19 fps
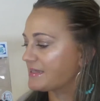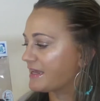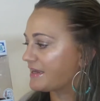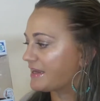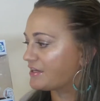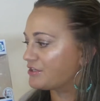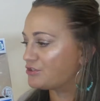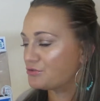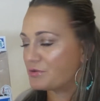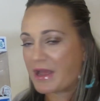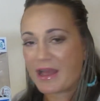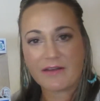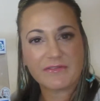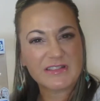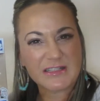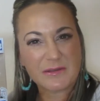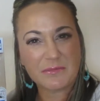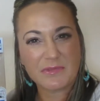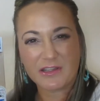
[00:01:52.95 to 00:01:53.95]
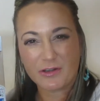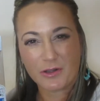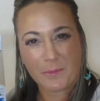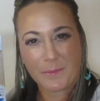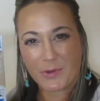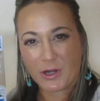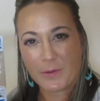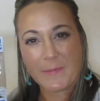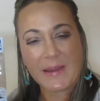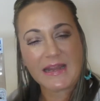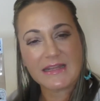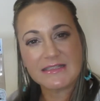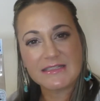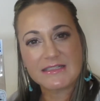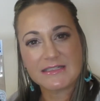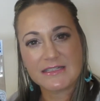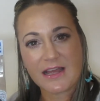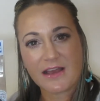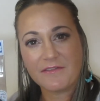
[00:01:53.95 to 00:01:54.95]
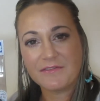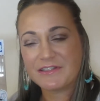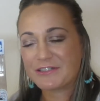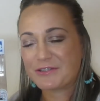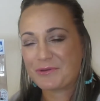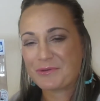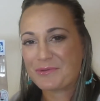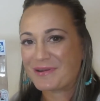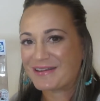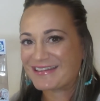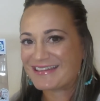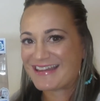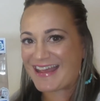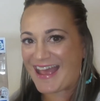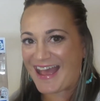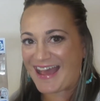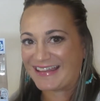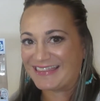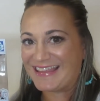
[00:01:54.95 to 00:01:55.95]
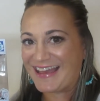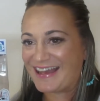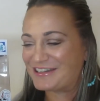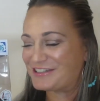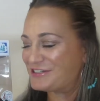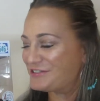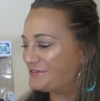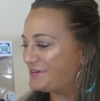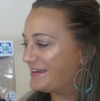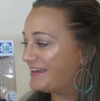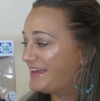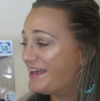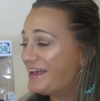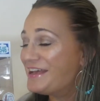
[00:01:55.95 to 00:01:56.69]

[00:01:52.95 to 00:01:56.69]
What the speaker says: And I do have some Little Mermaid stuff, so I wanted to add that to it.